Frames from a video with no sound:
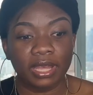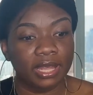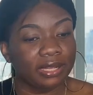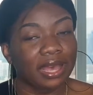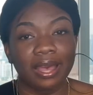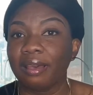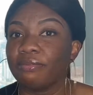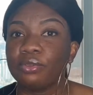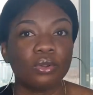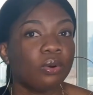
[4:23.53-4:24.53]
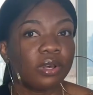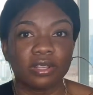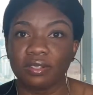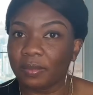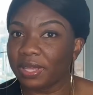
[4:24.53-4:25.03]
that have no
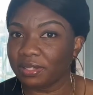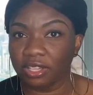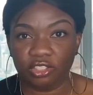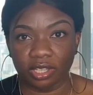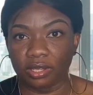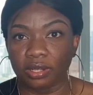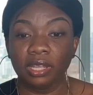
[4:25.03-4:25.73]
customization